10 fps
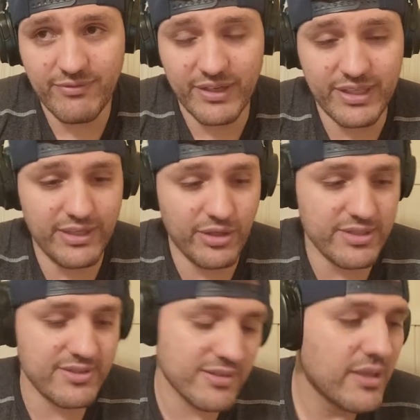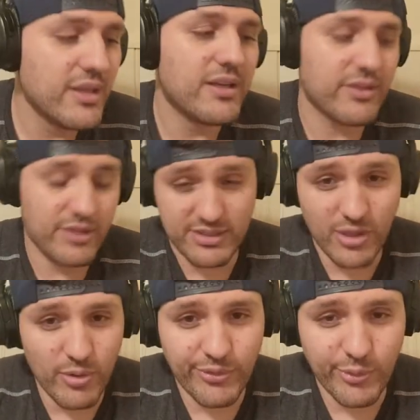funding this. It's
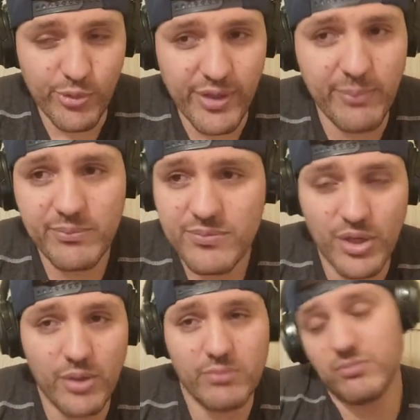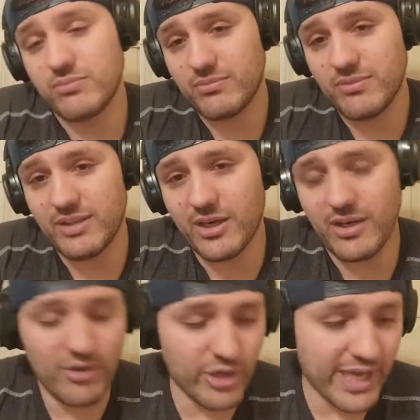going through them, so
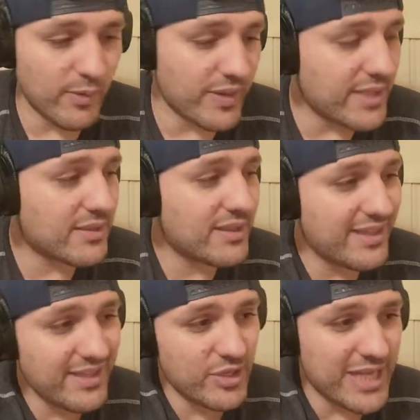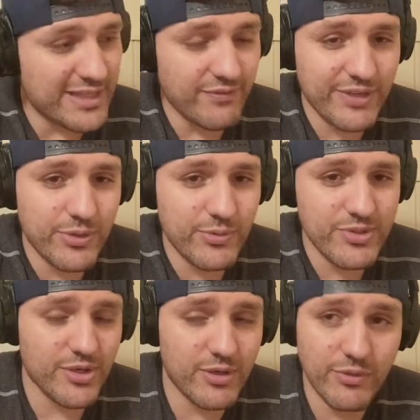they're okay with it. And then you got the Federal
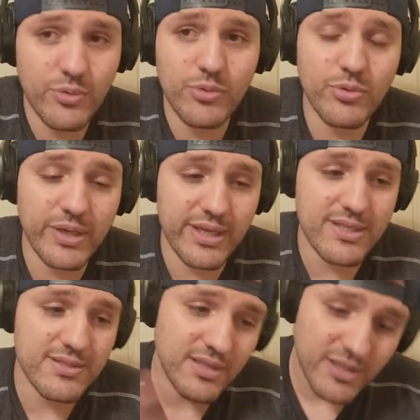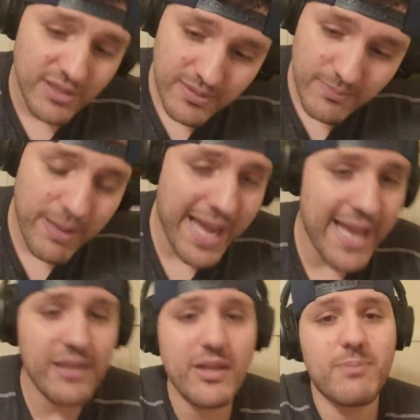Reserve, who is
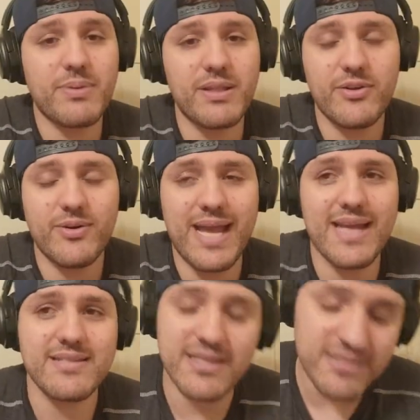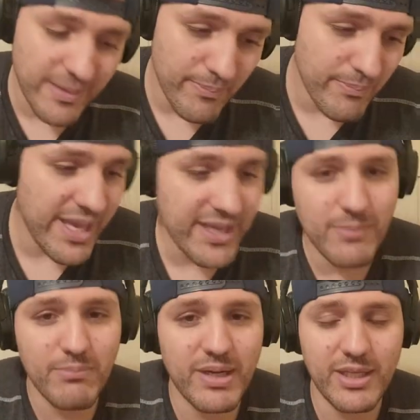piling up in their assets and
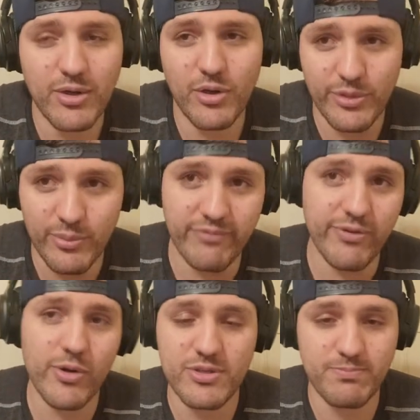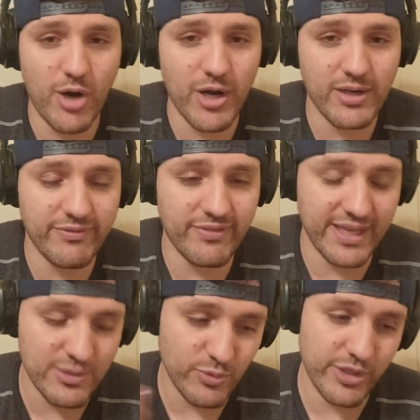making money on the reverse part of
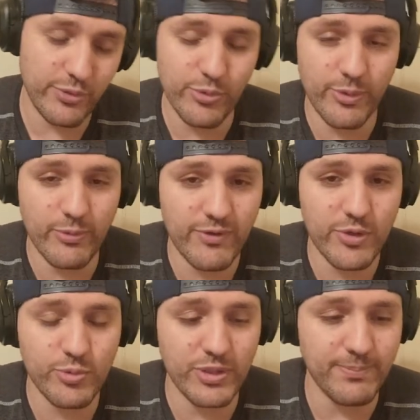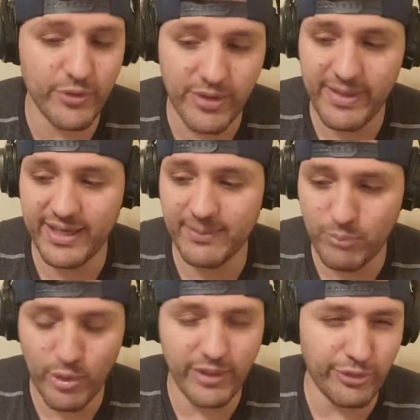things. When they do the reverse repo, they make a zero
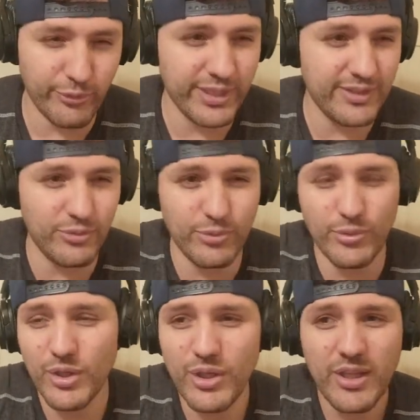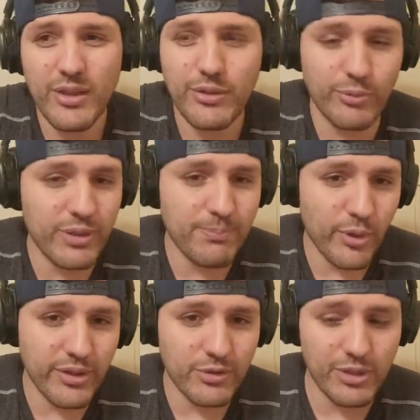point three to three
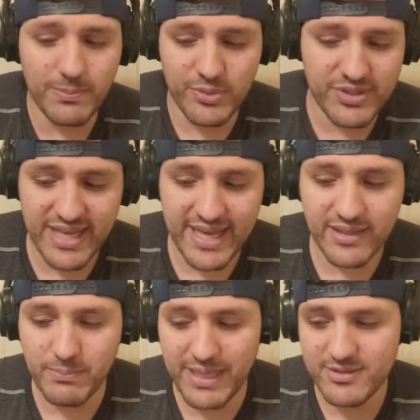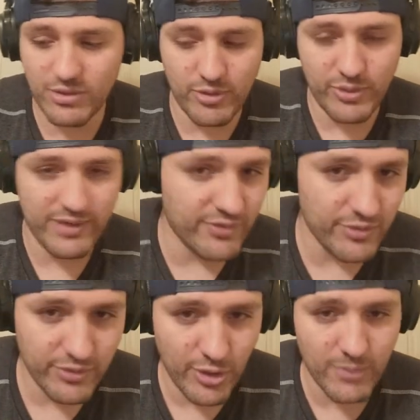point three percent based on
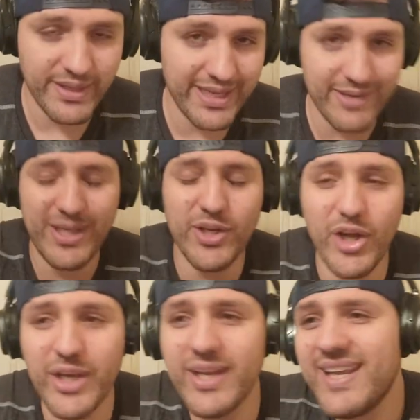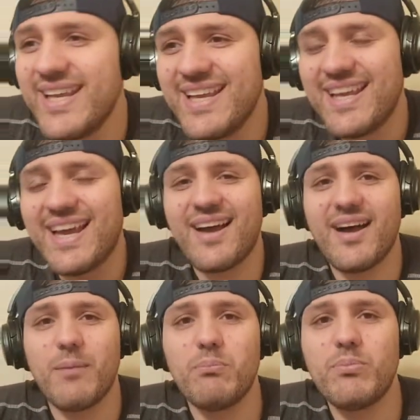whatever term they agreed on.
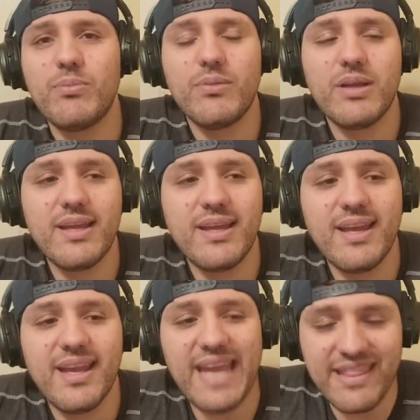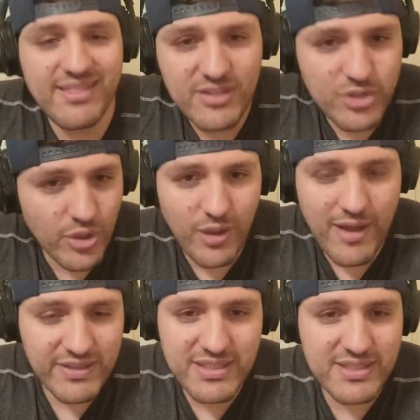Um, and so
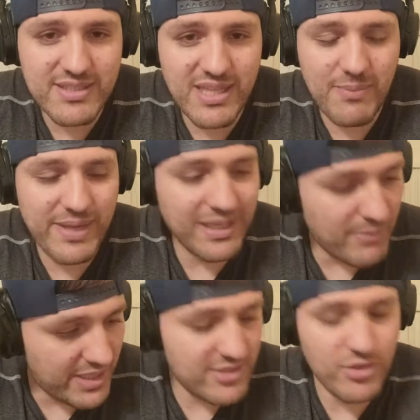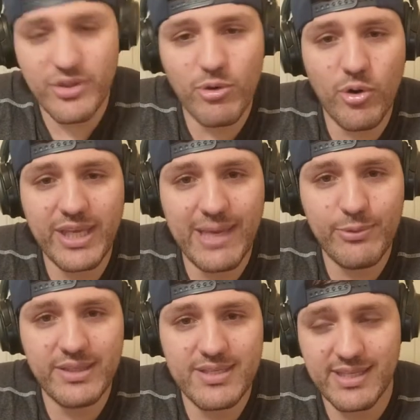obviously, since they're making money, so they were okay
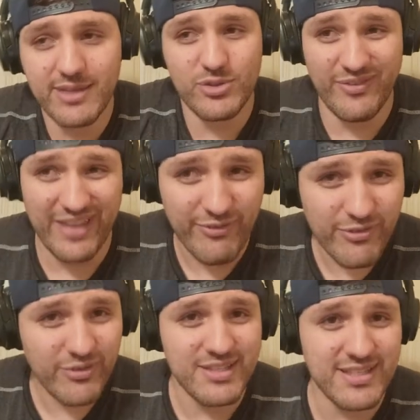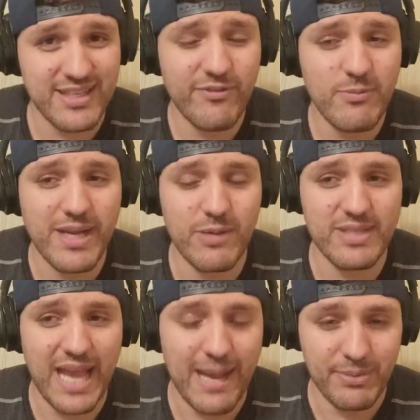with this thing. So if ever, since everybody
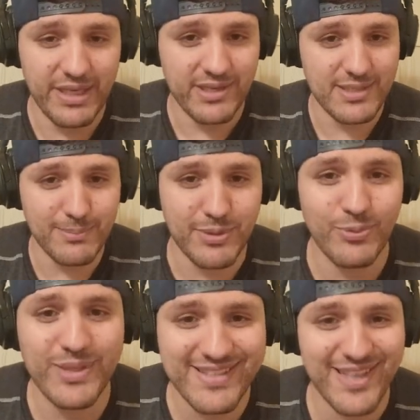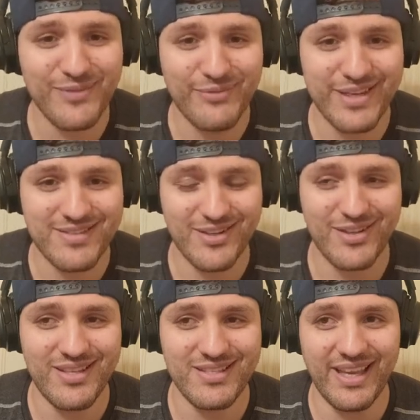was happy except the retail investor
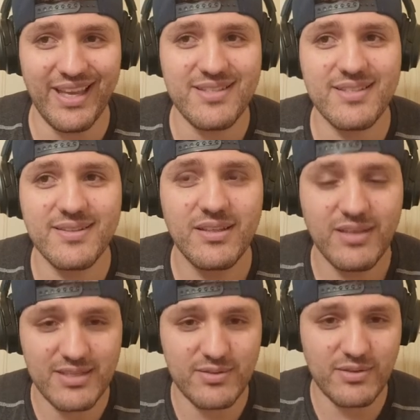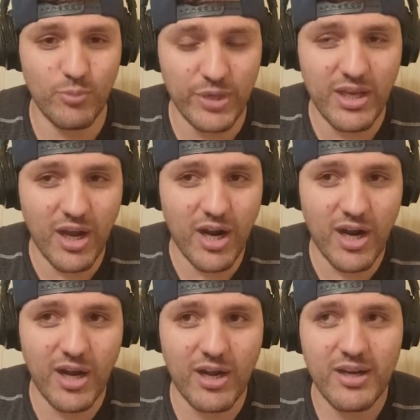in this case, because we
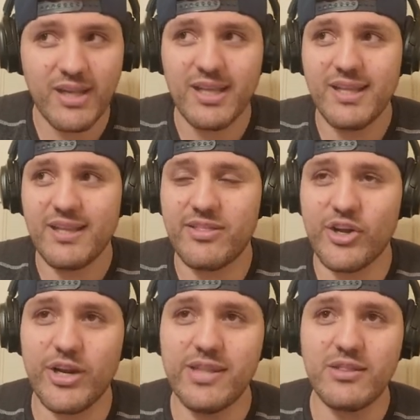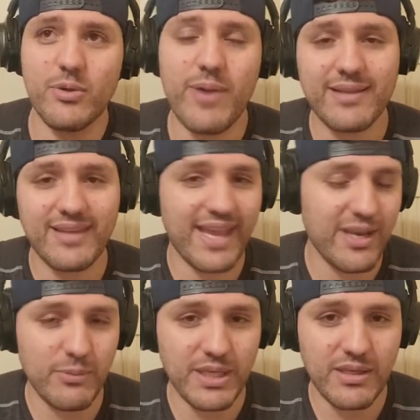are their indirect
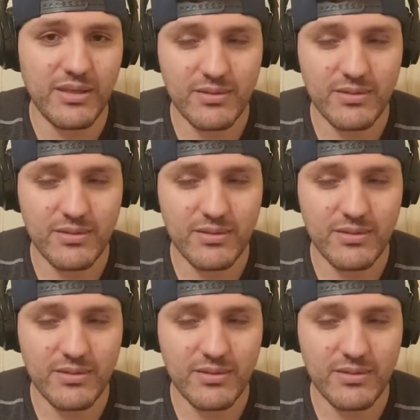enemy,